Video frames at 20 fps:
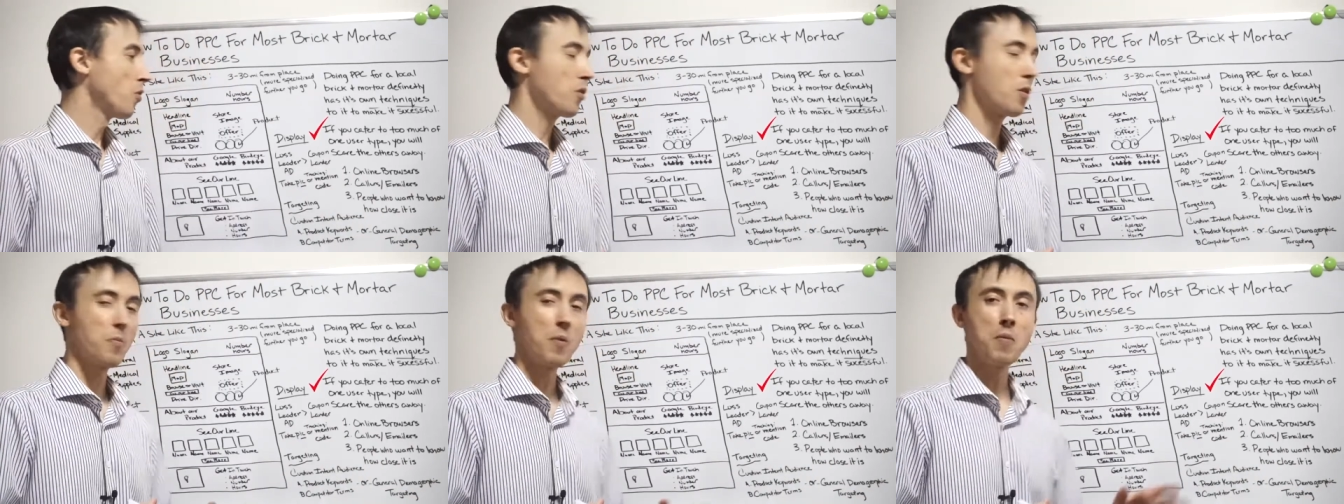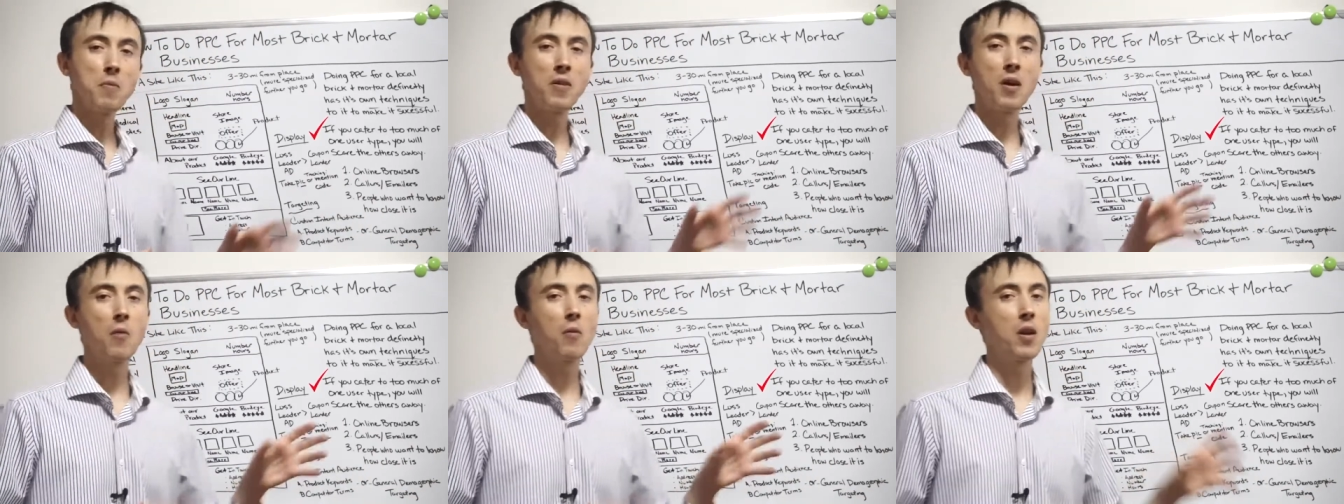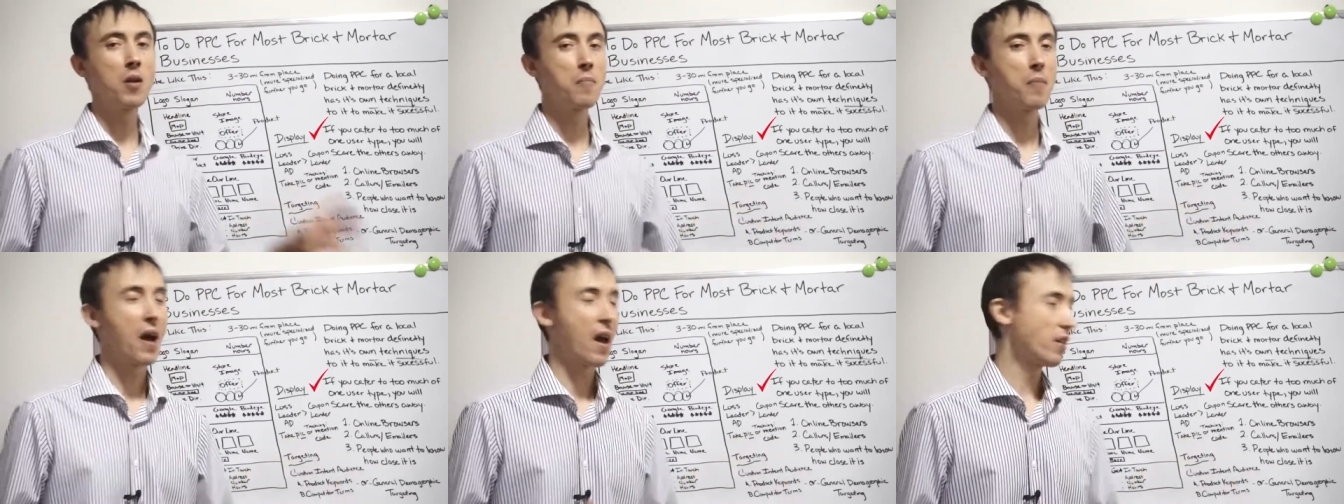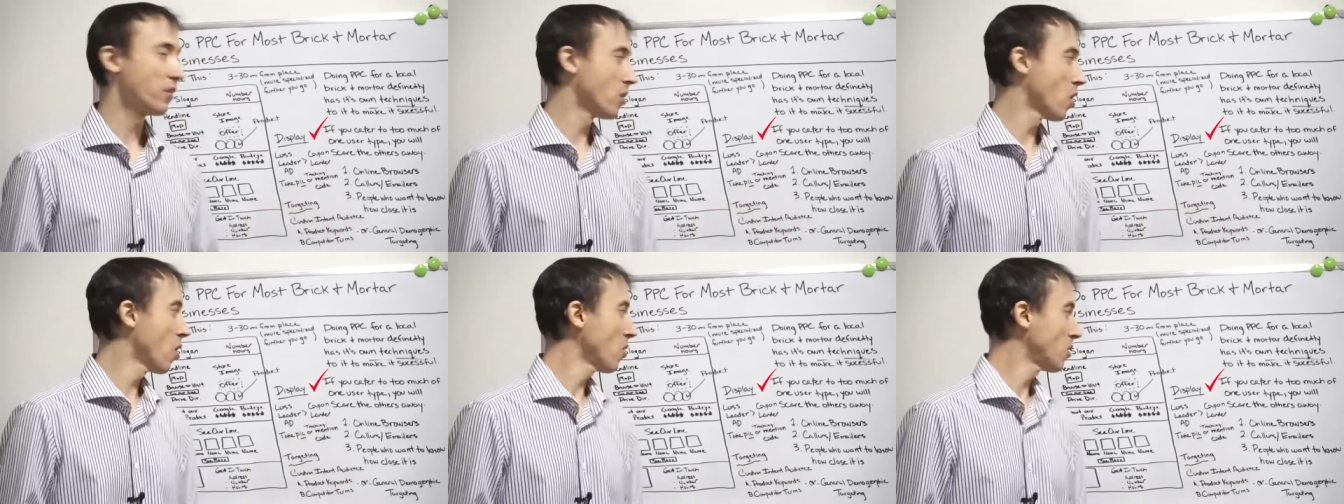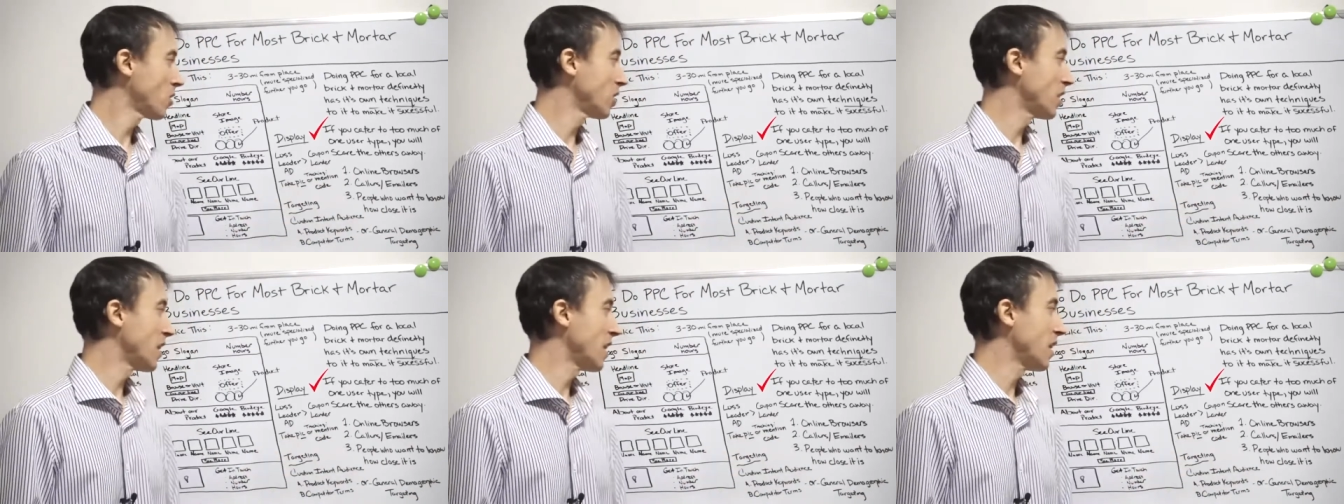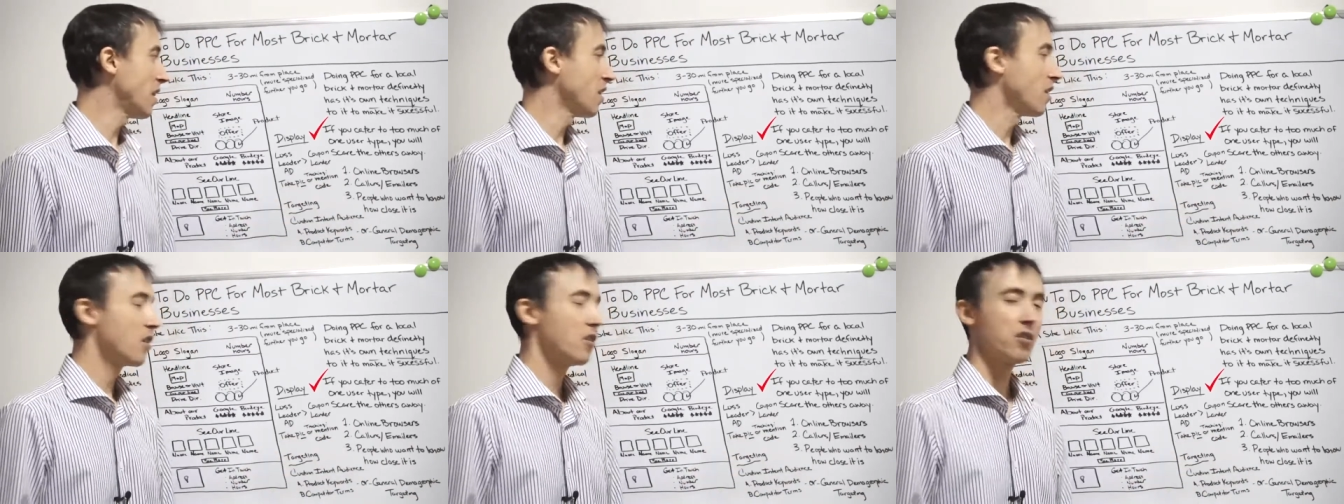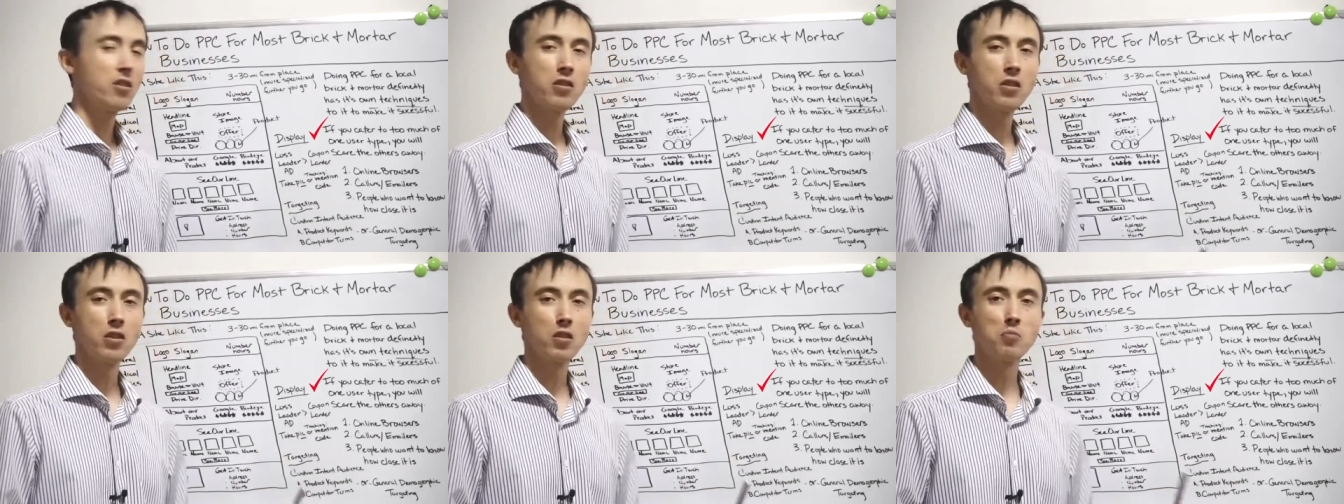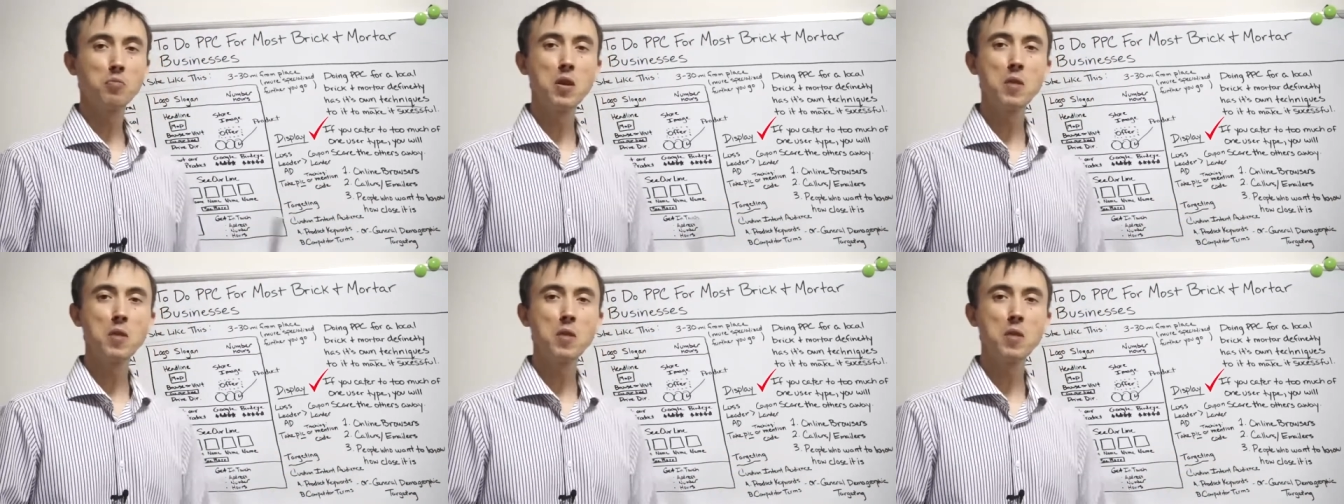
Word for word: The people that want to buy locally, there's